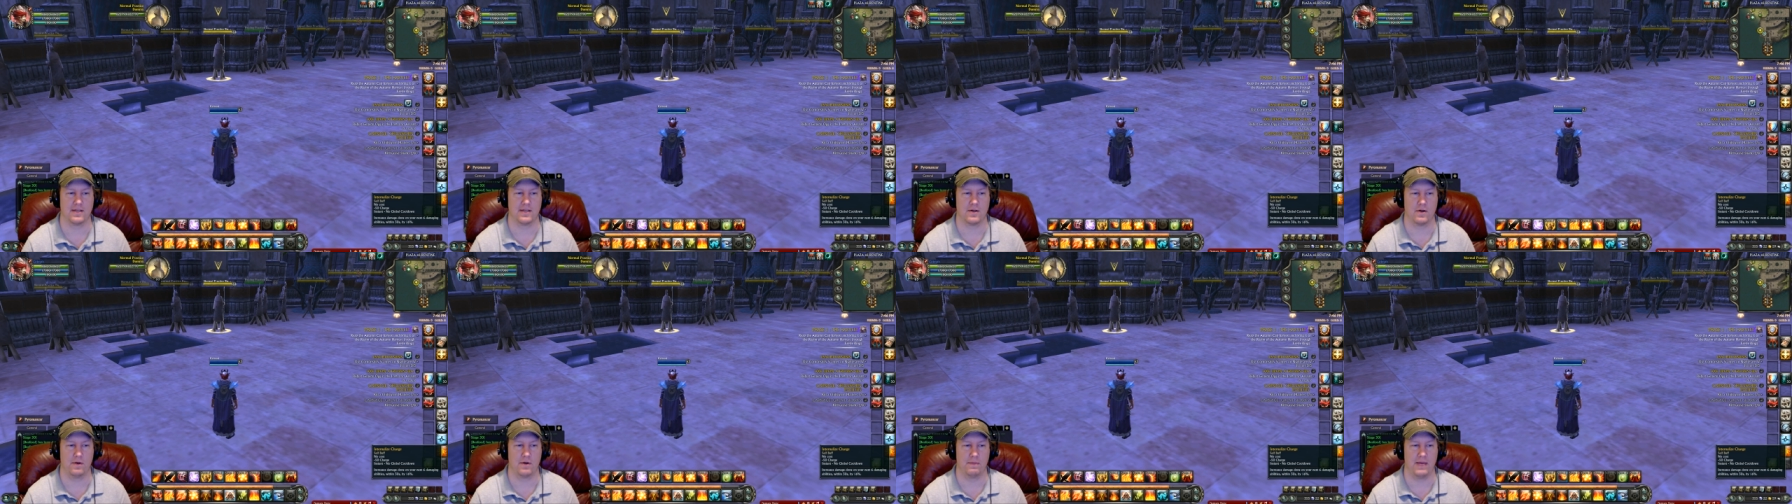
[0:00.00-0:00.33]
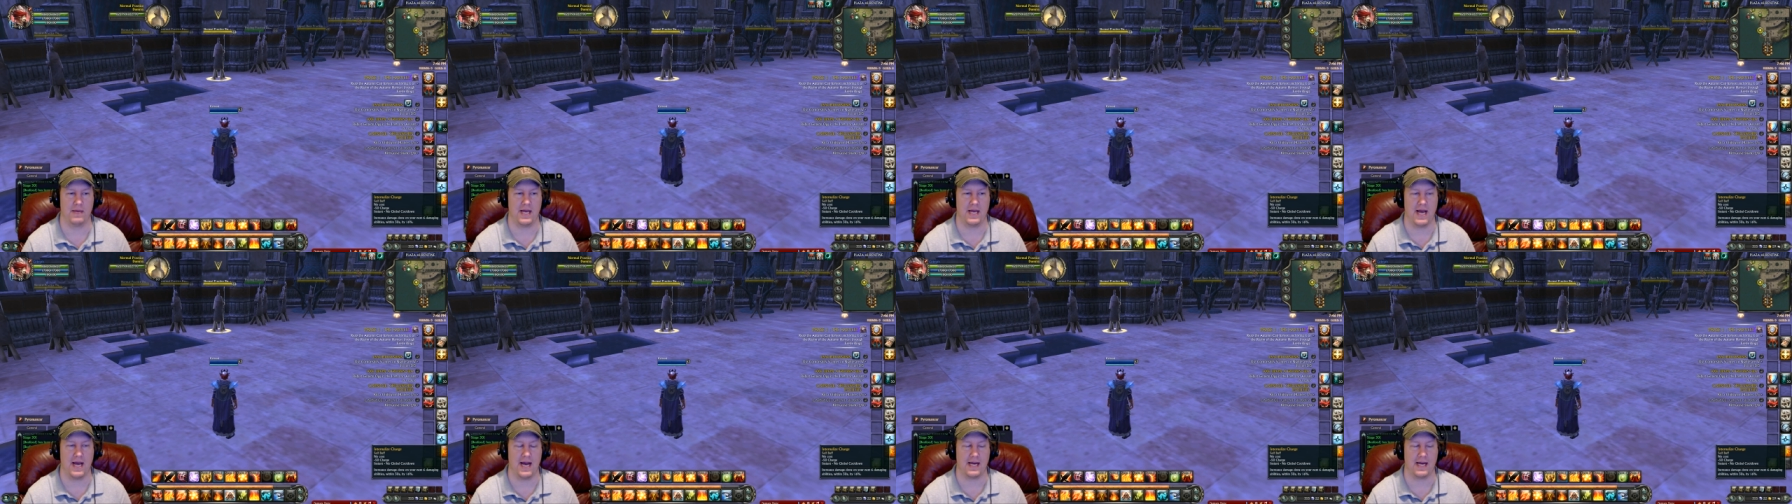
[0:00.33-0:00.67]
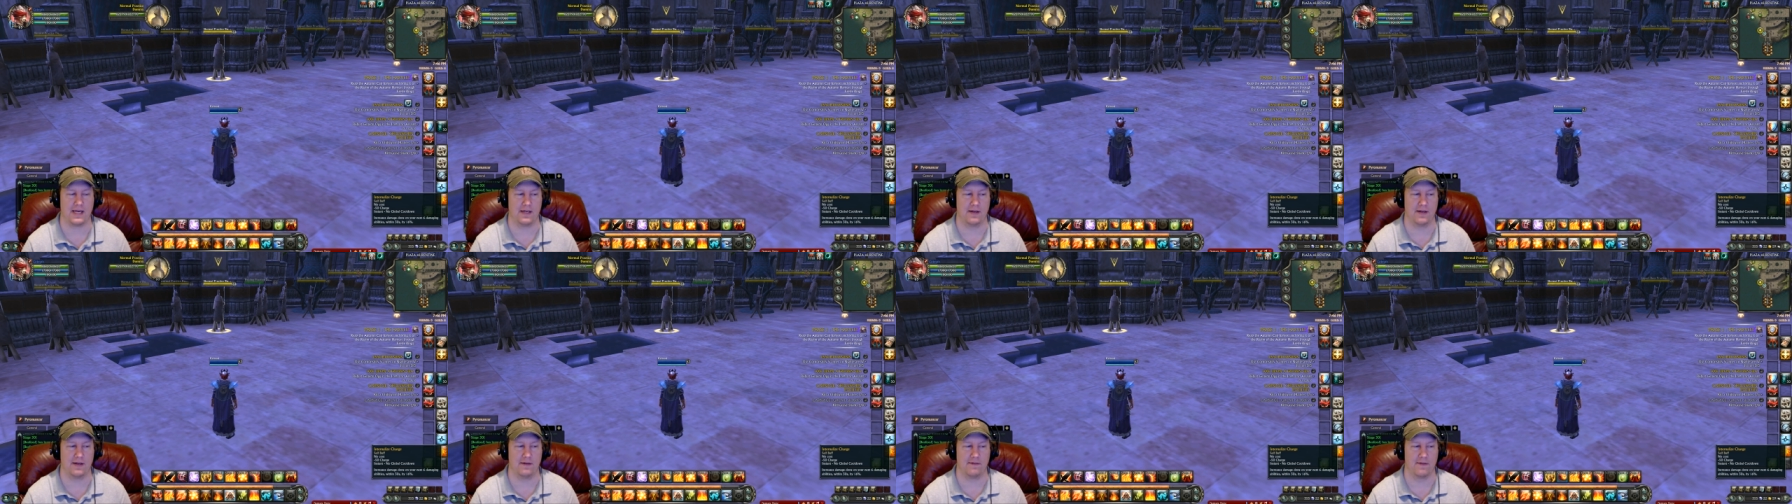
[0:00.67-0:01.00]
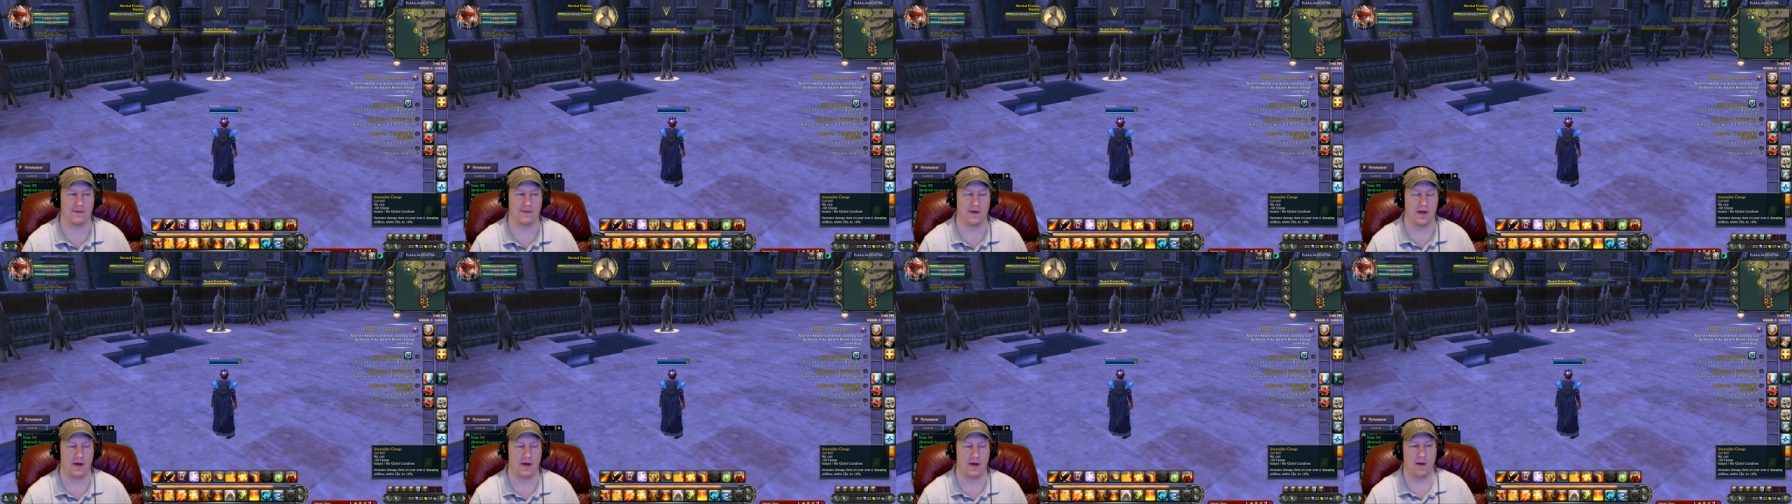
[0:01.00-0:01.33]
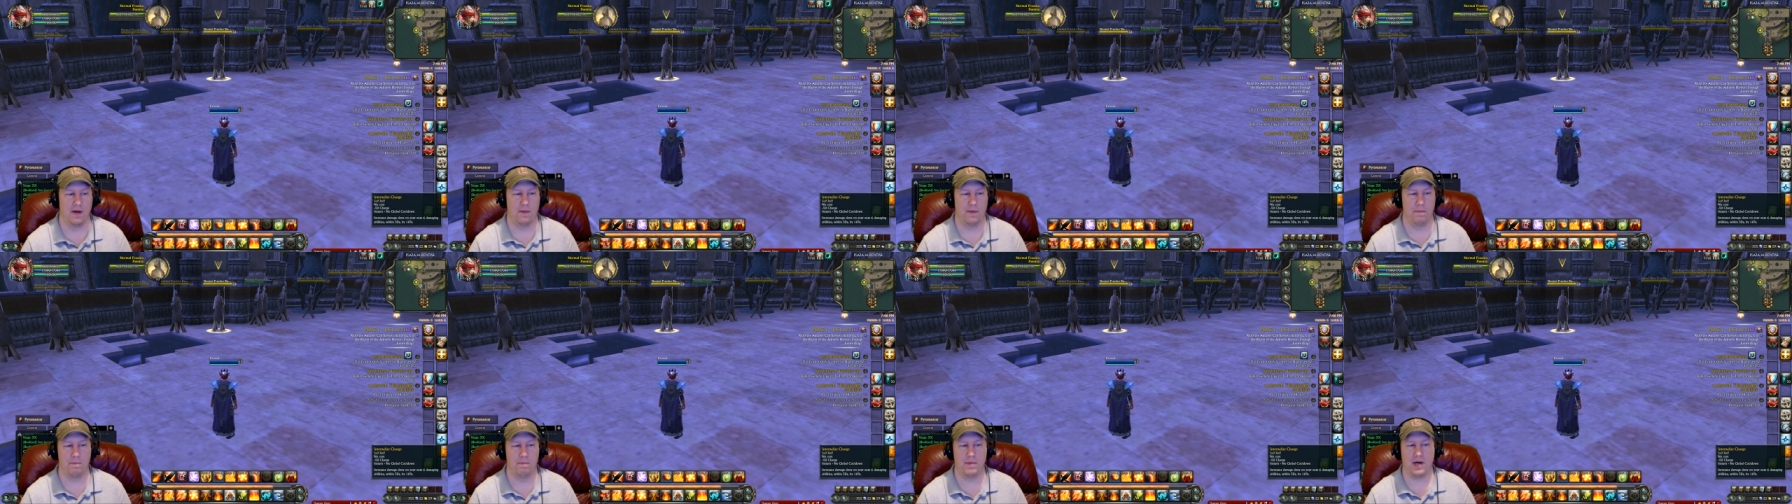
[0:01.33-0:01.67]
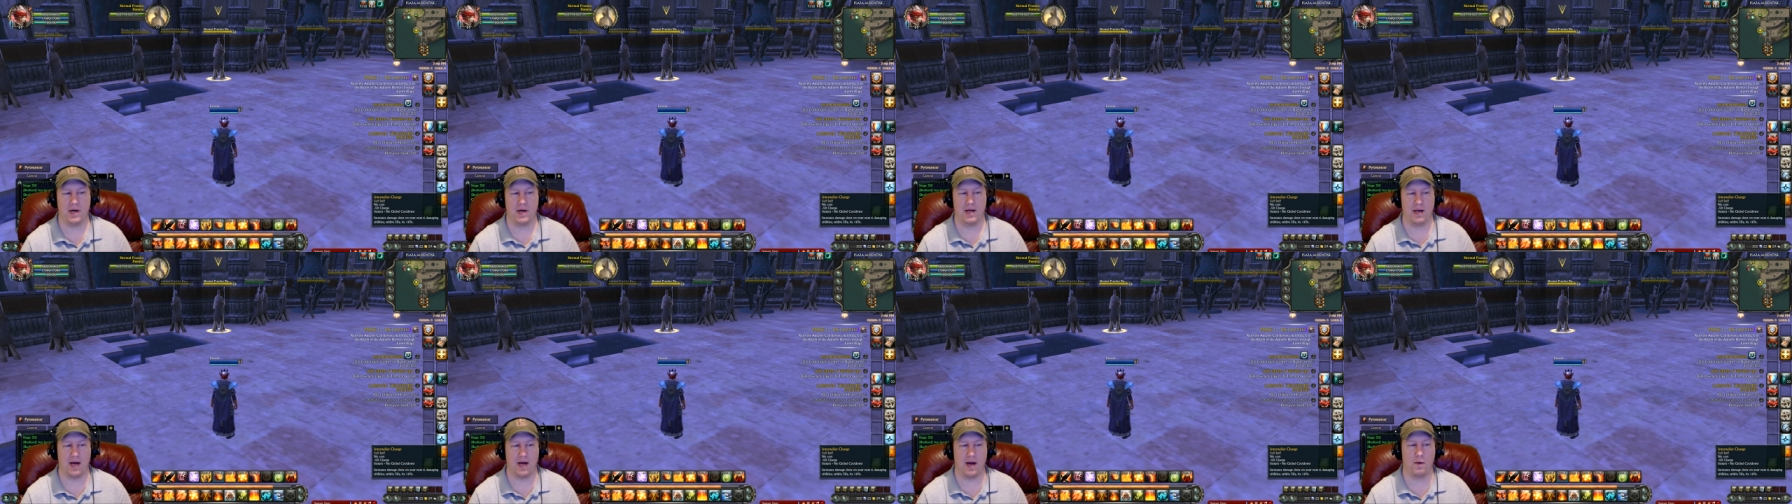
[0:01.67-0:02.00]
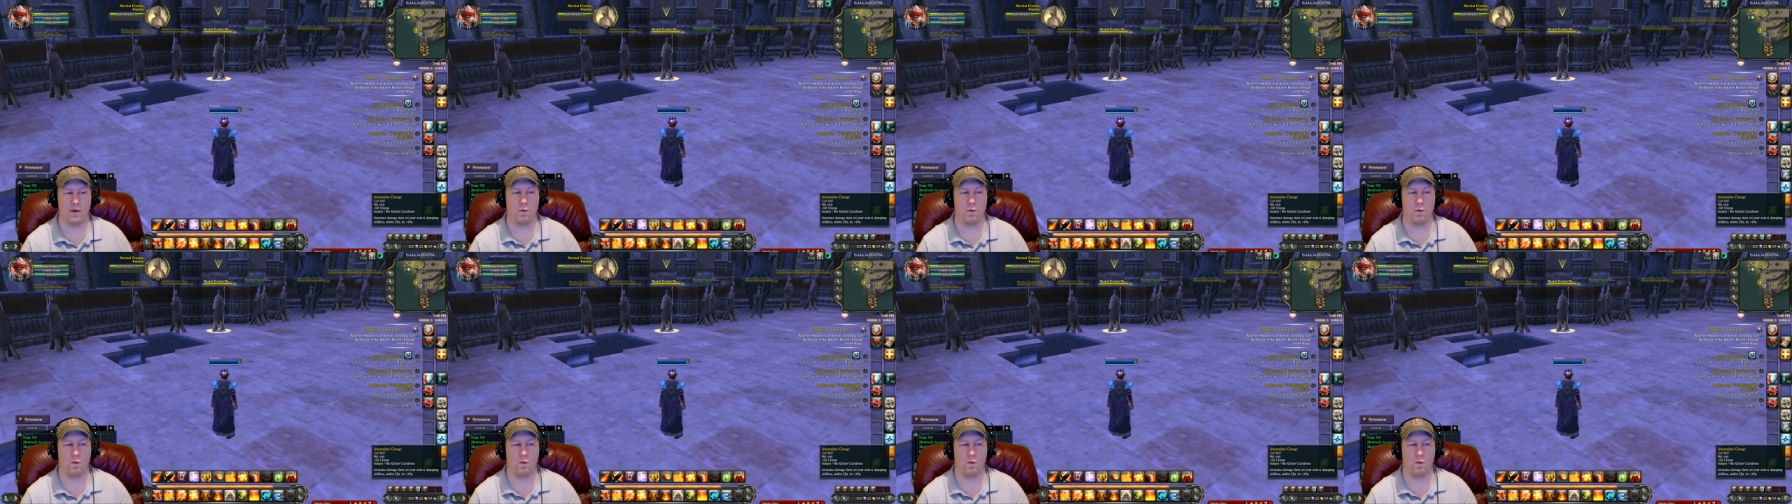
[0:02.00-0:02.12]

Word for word: going to be active, but I